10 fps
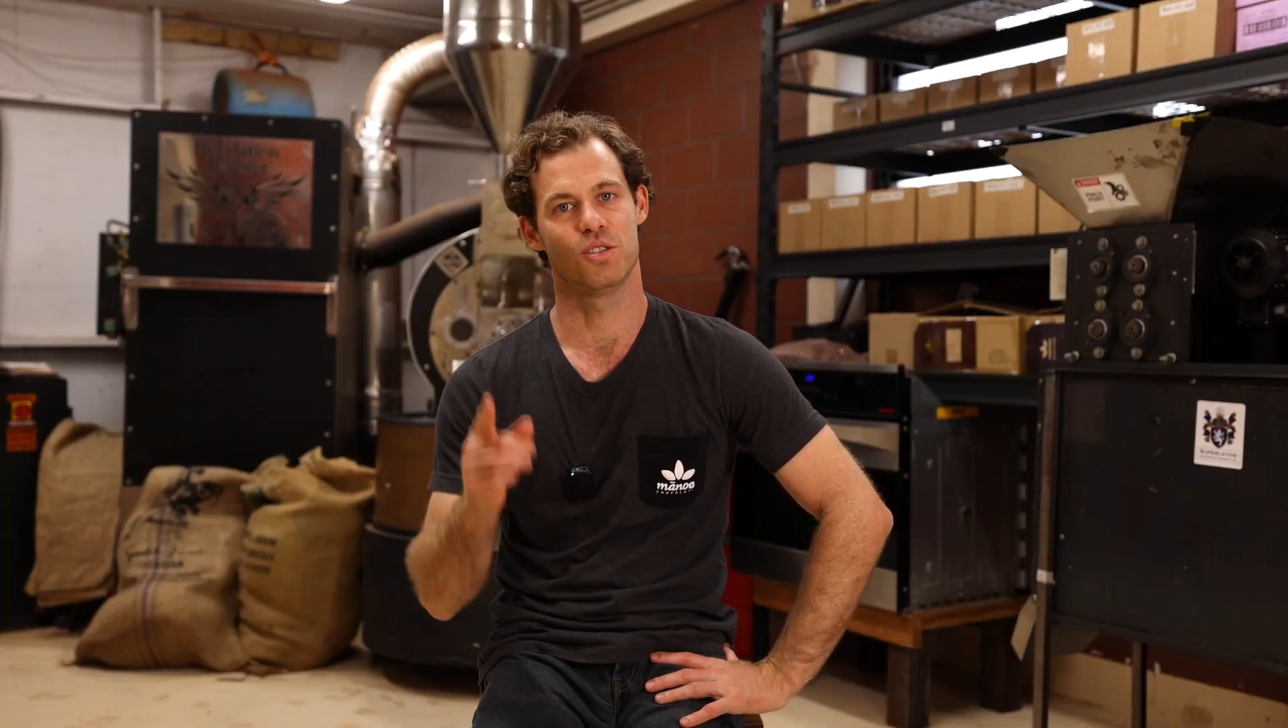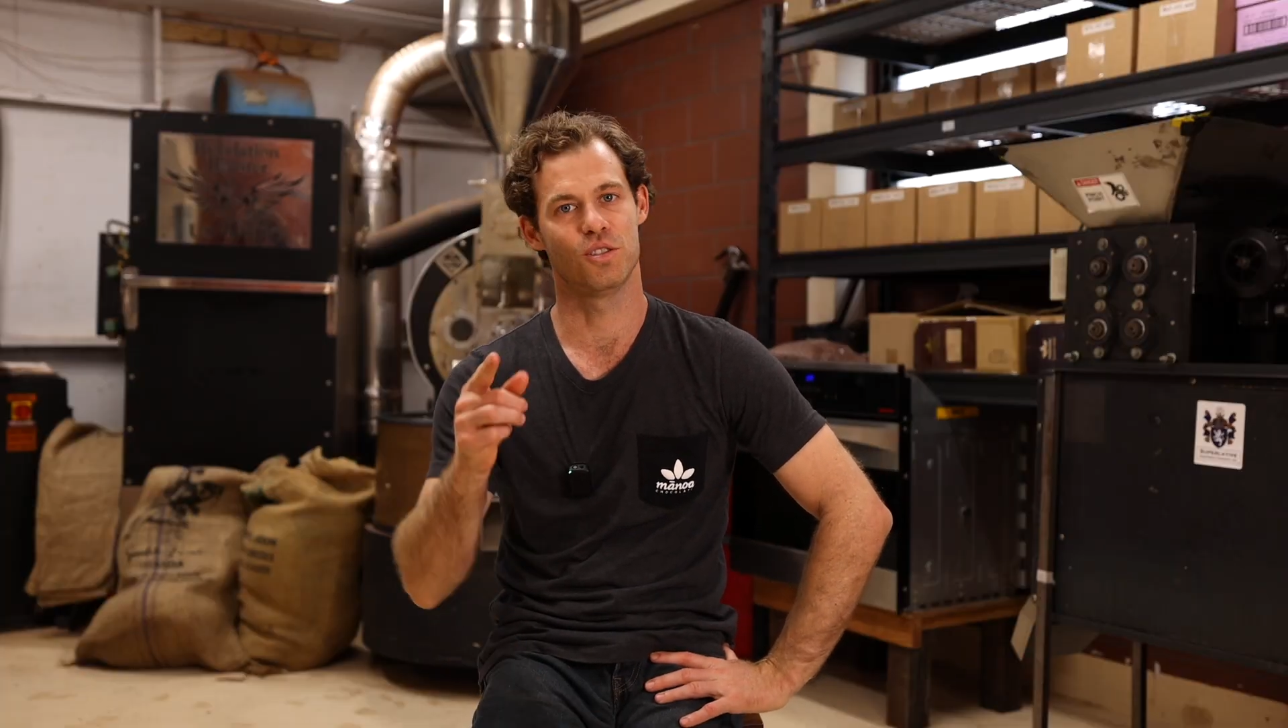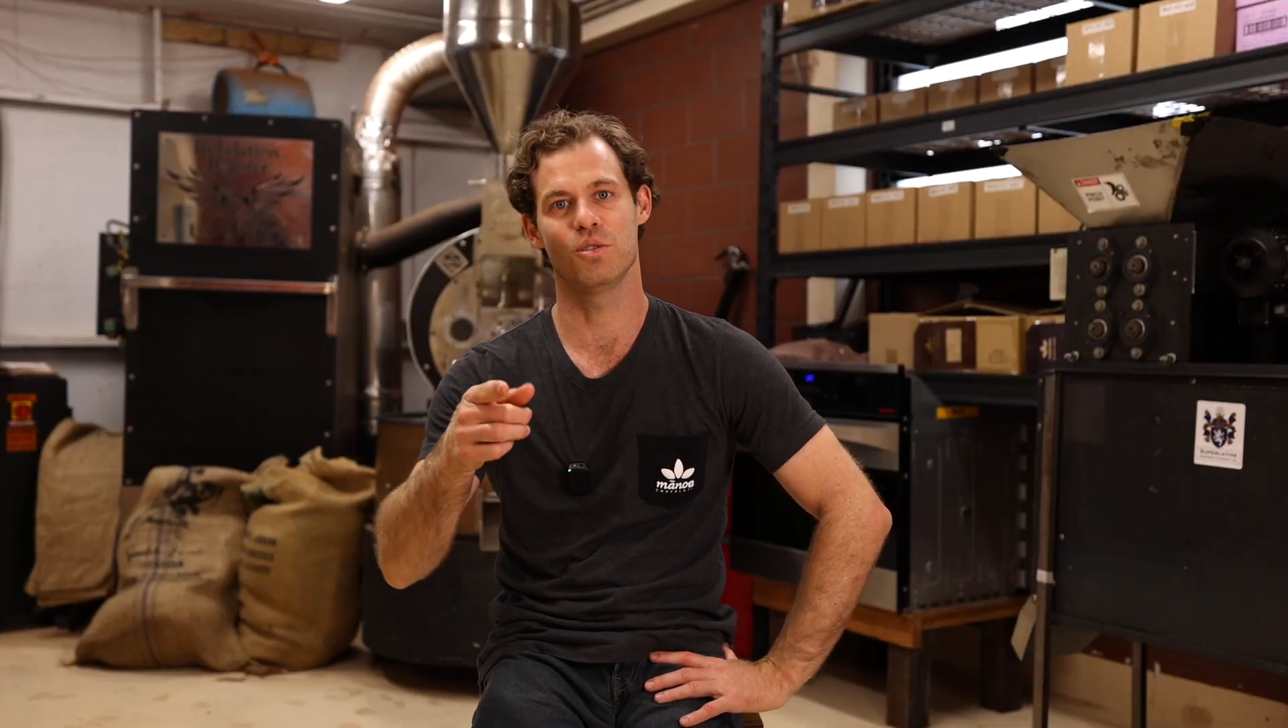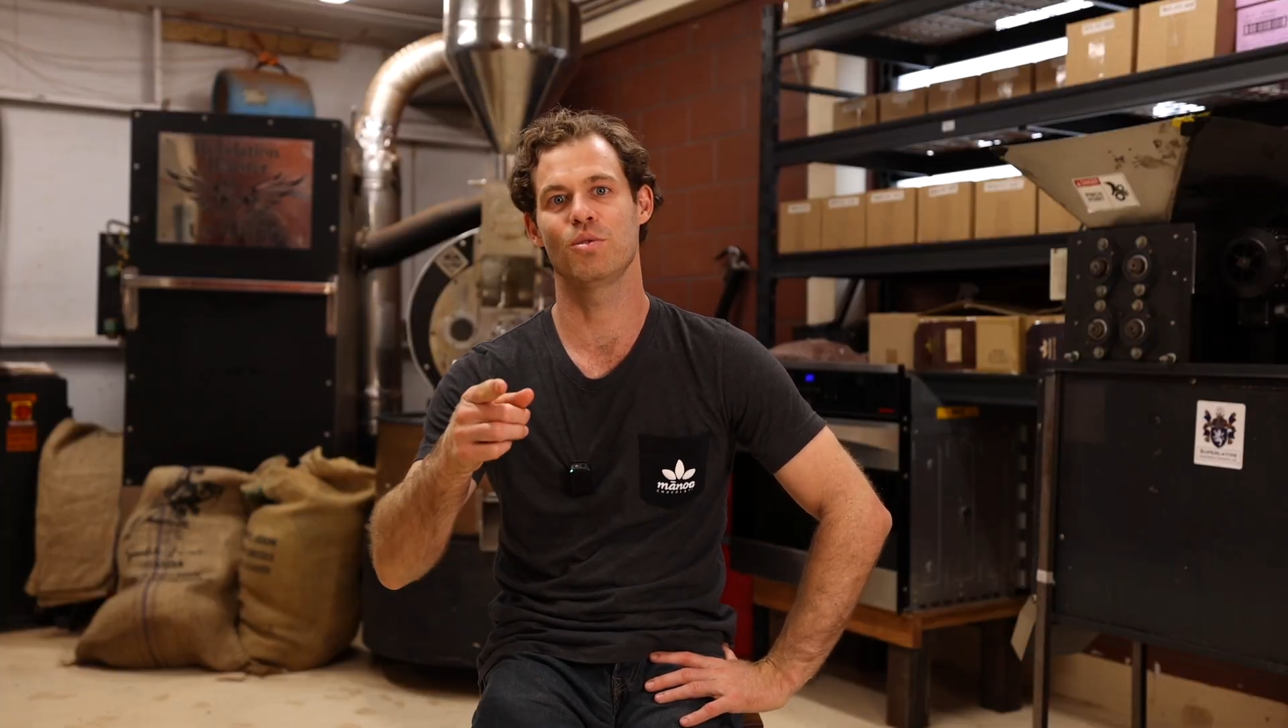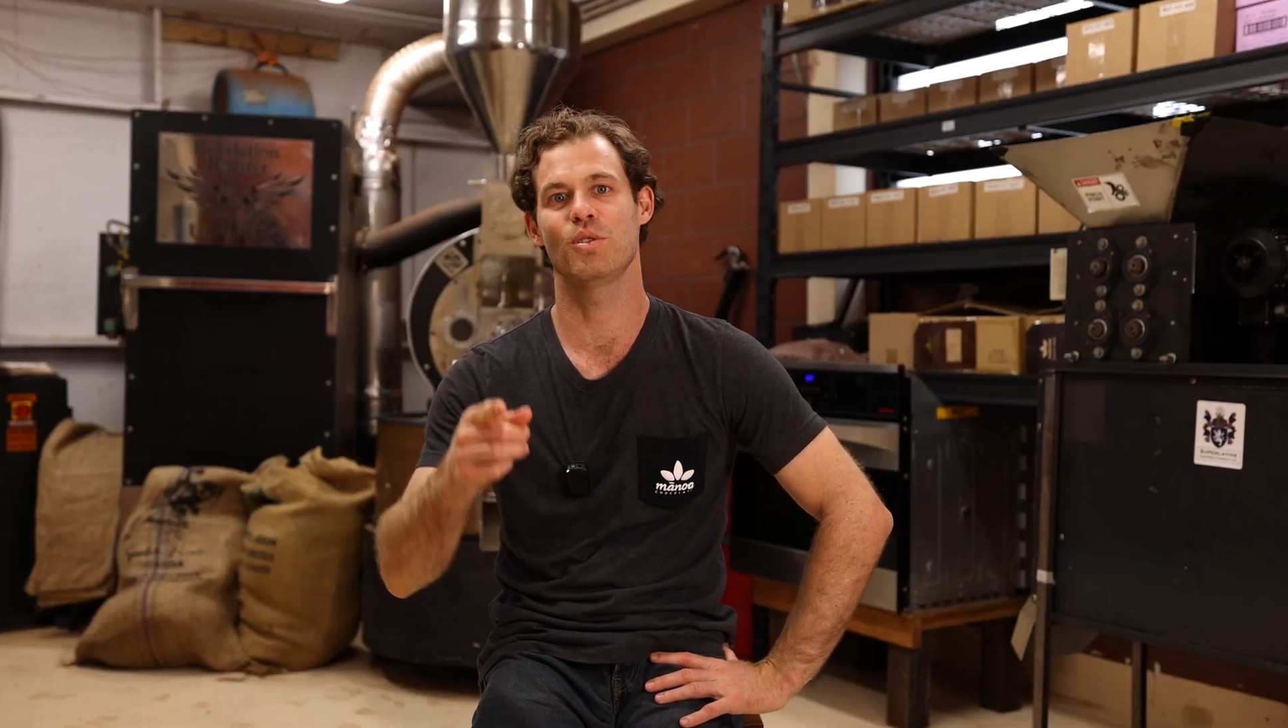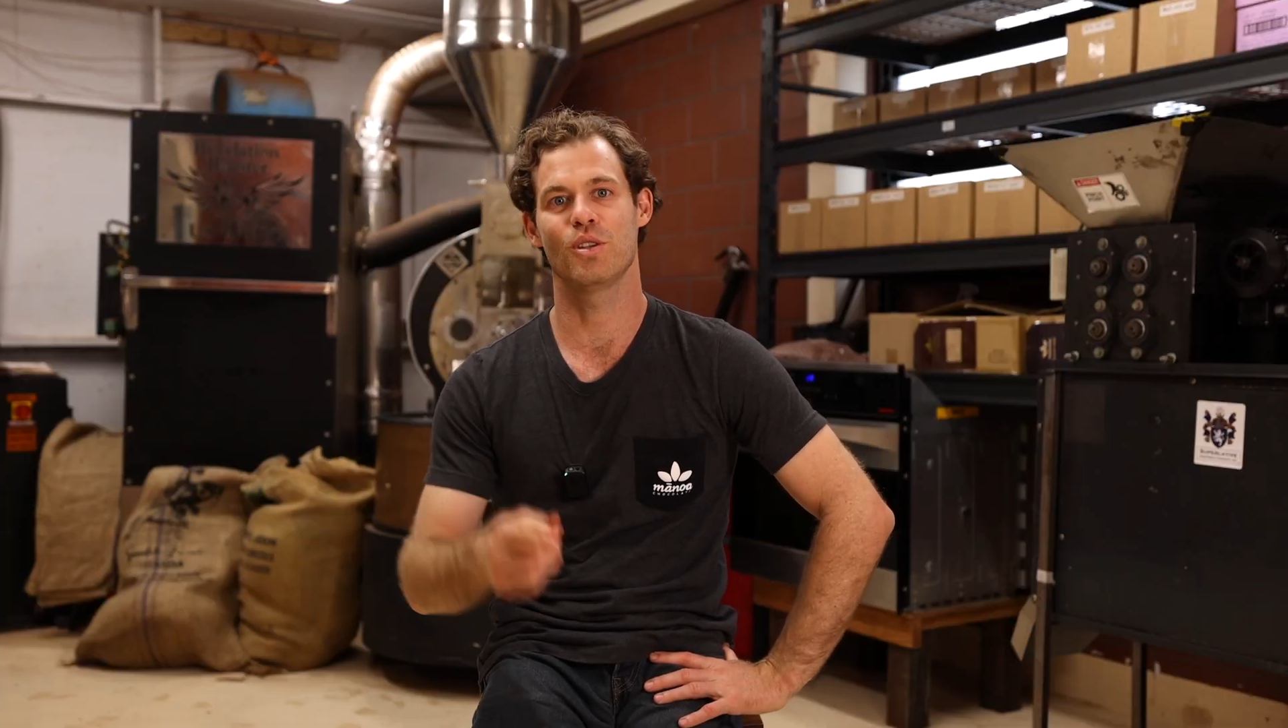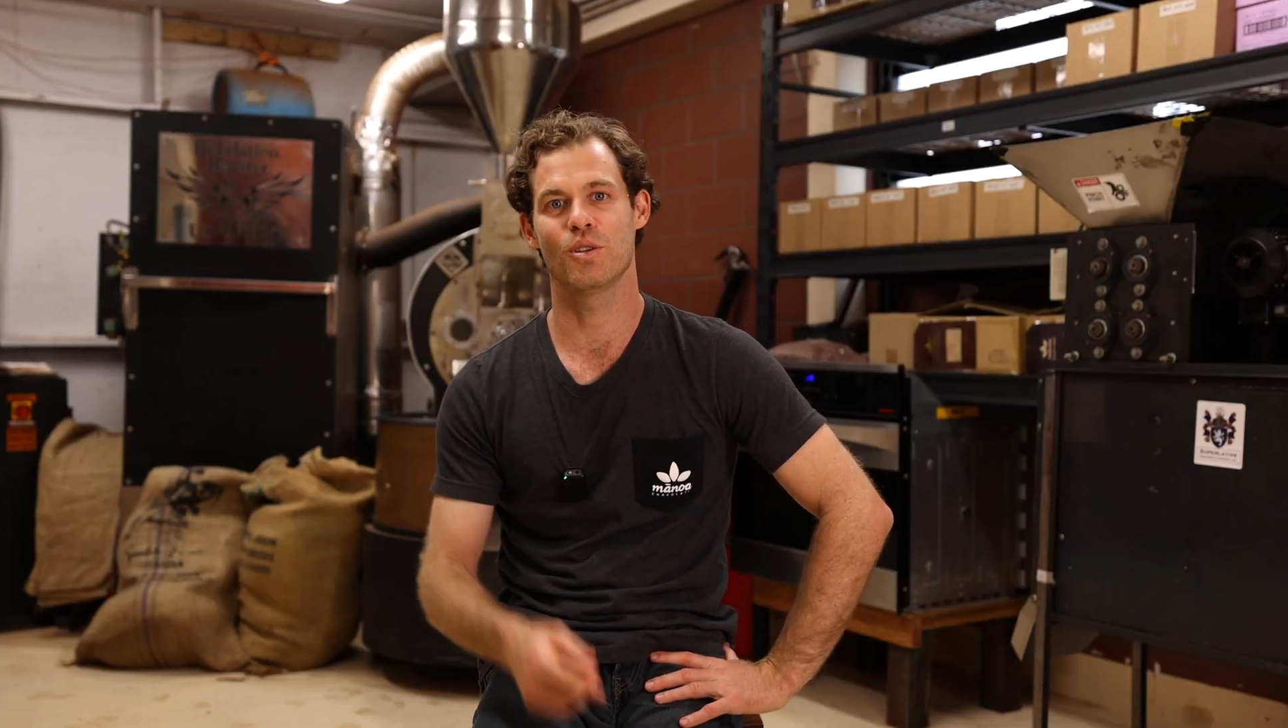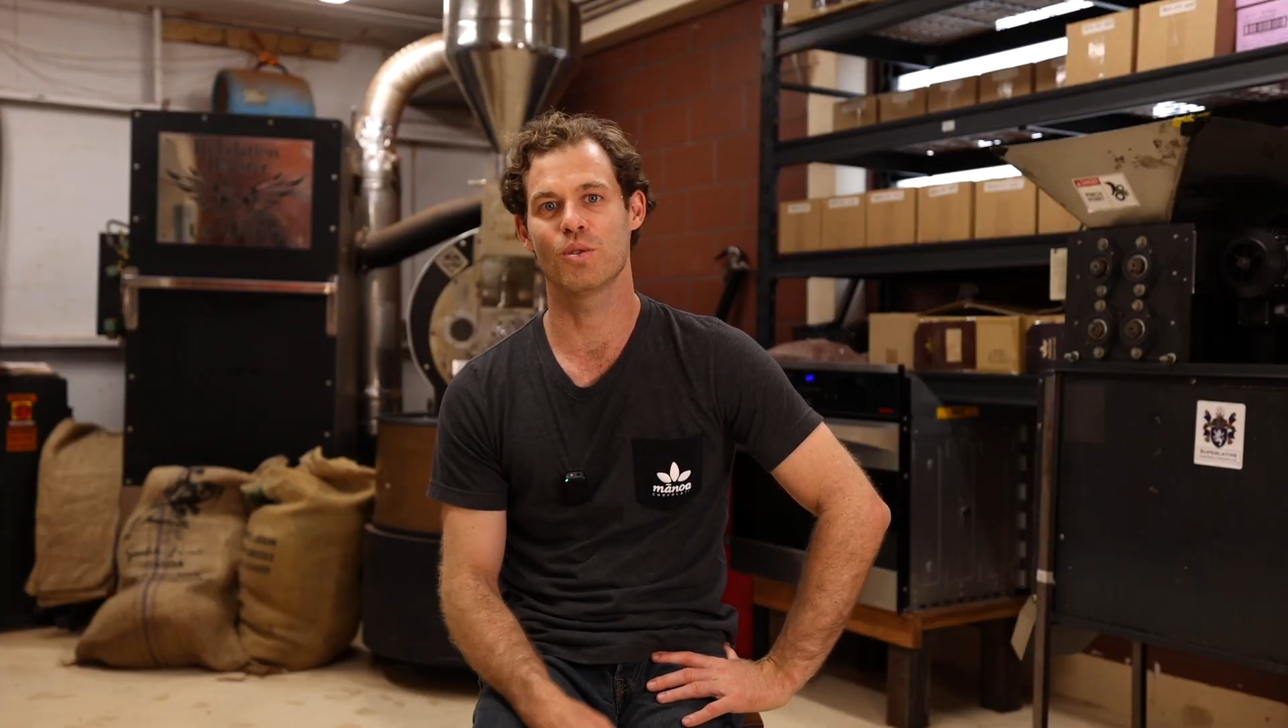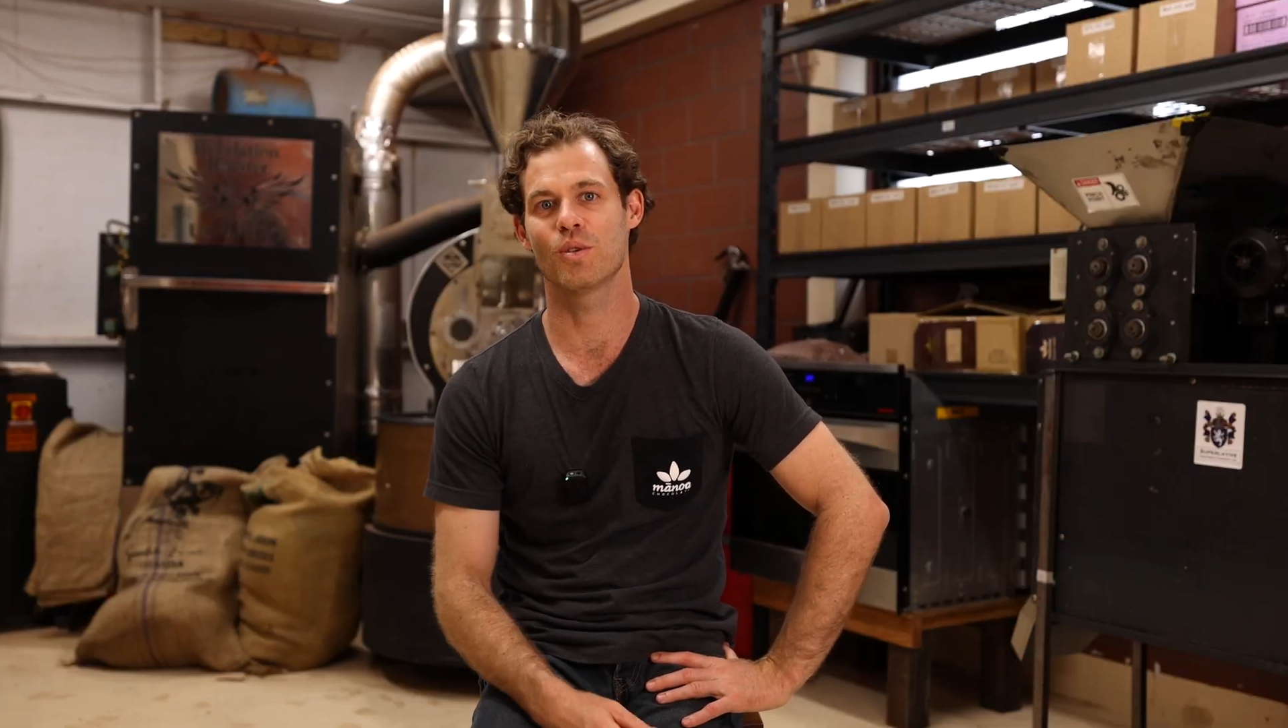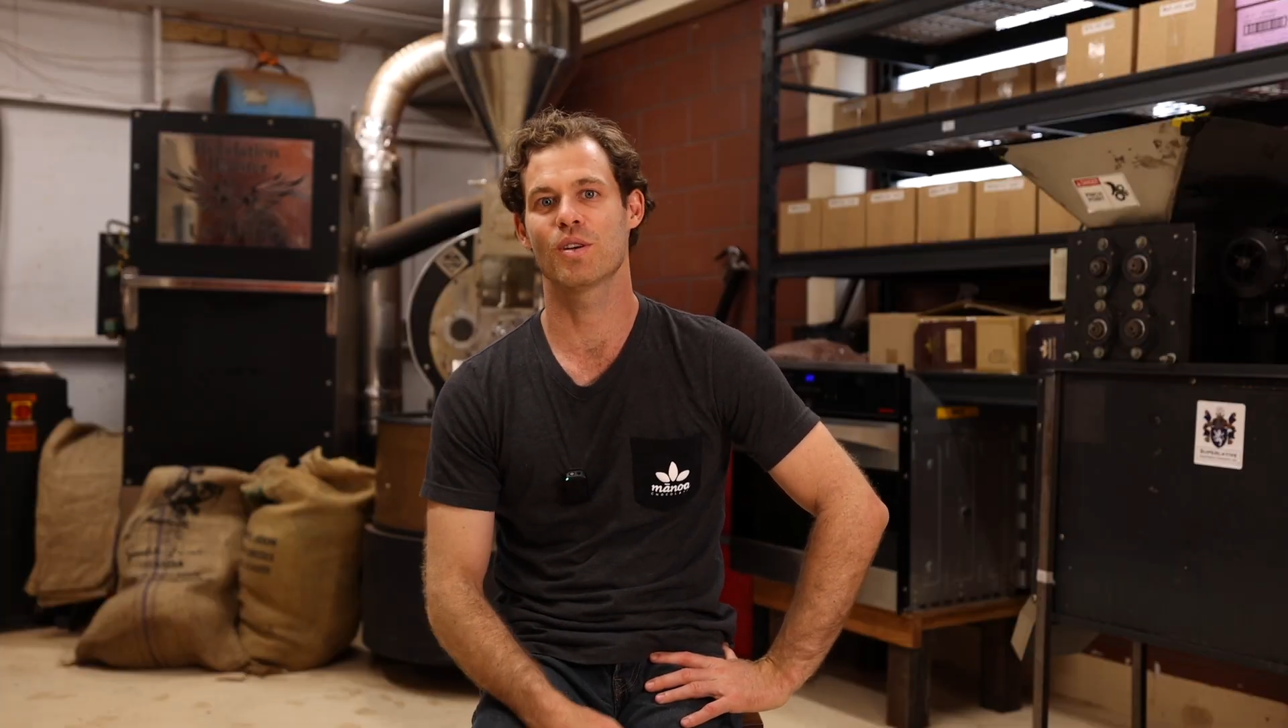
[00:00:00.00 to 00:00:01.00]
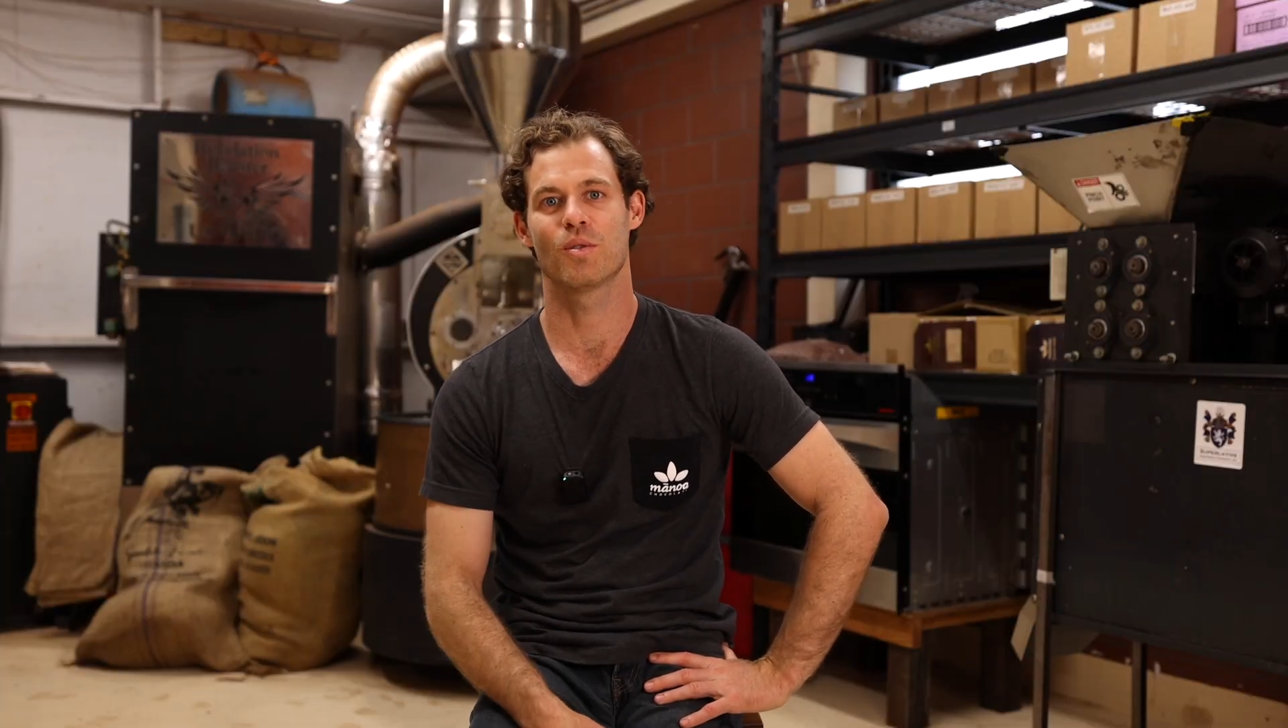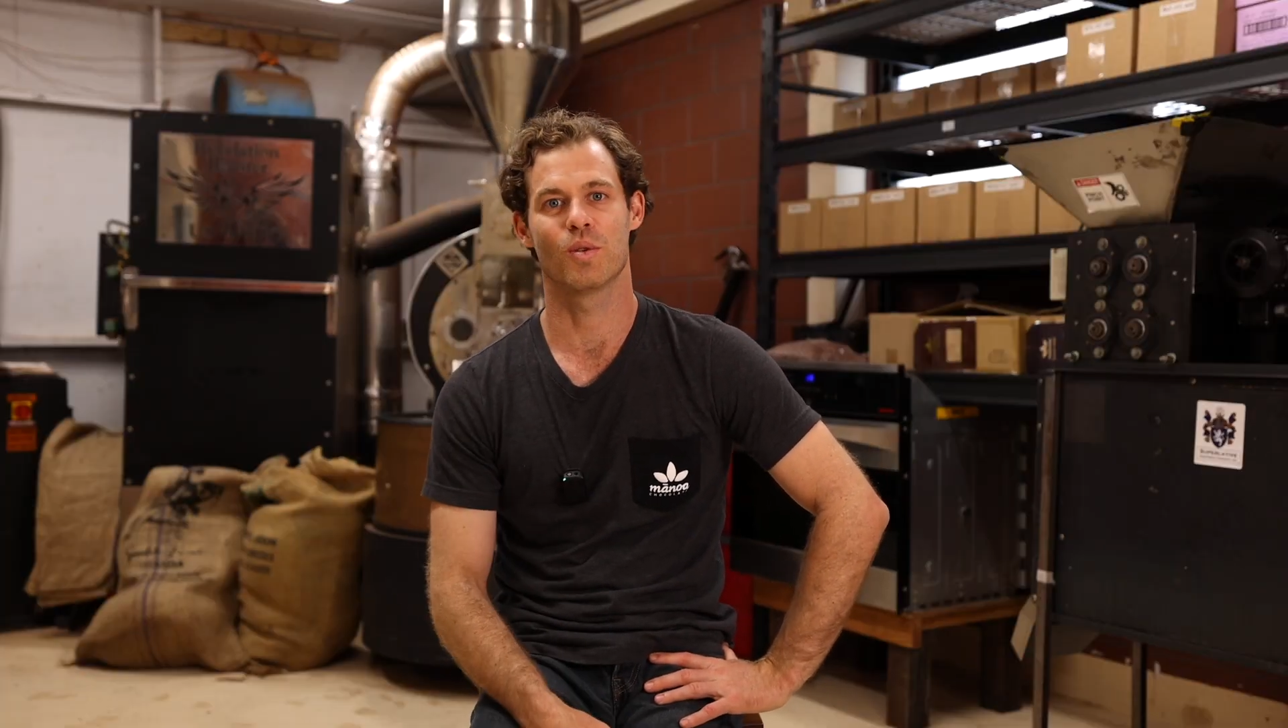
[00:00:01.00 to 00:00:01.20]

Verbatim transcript: Do you,